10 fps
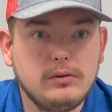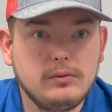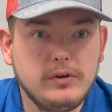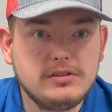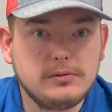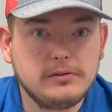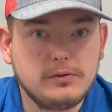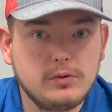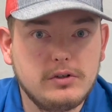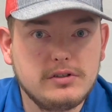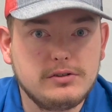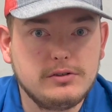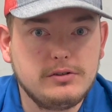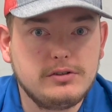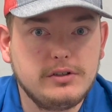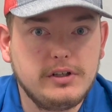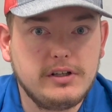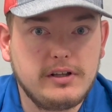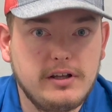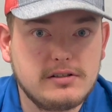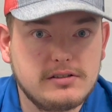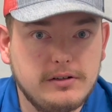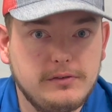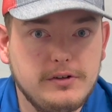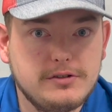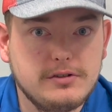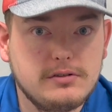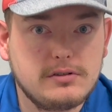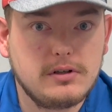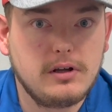Reason number 4 is due to the enhanced safety features.